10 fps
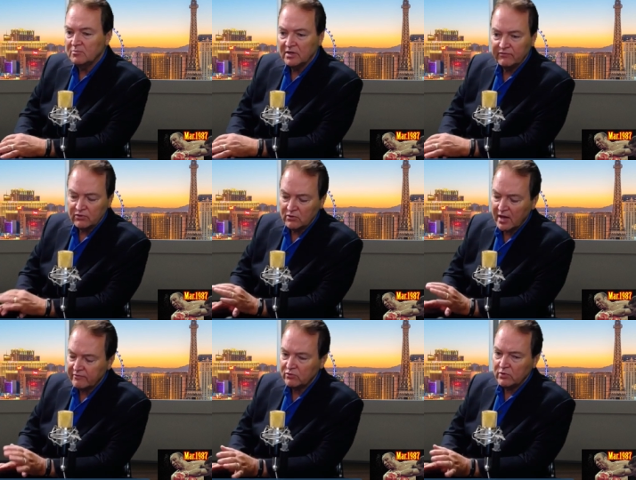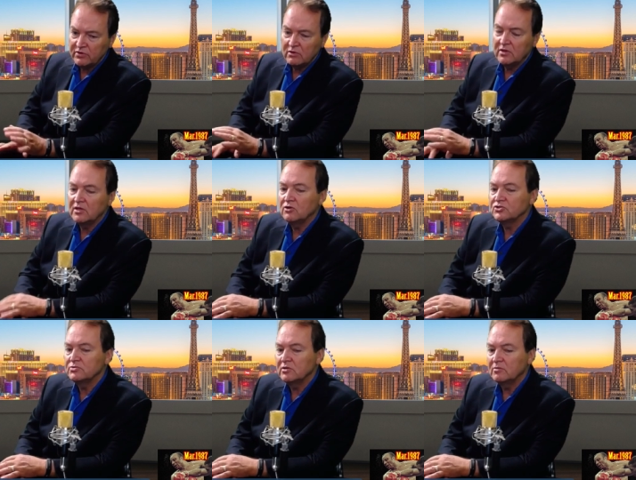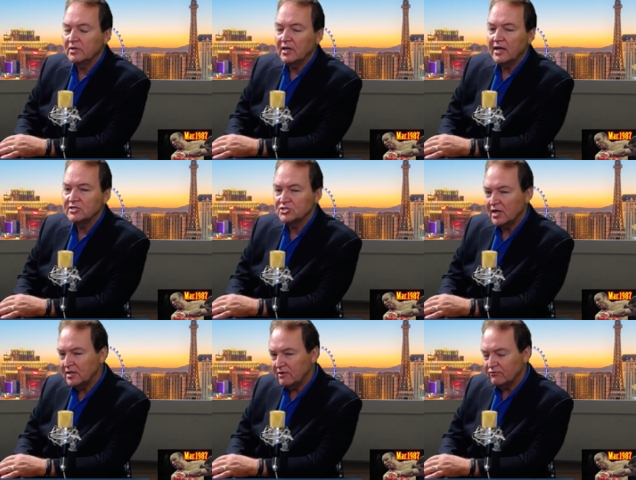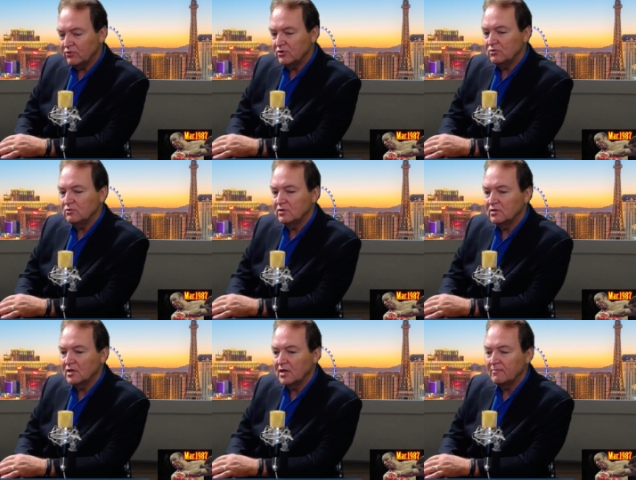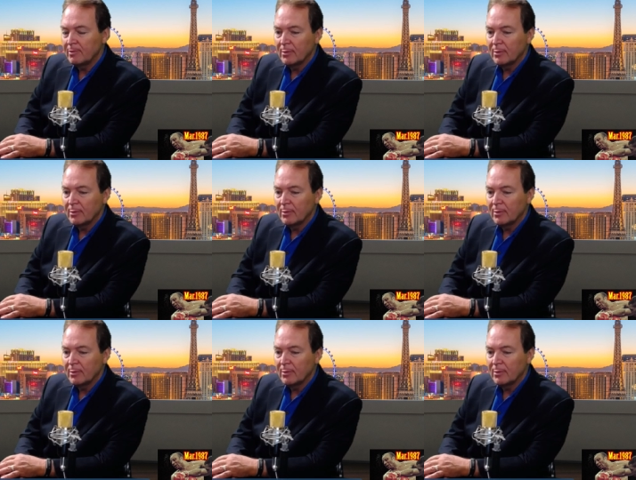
But if you have it with you, then he'll be glad to sign that for you, and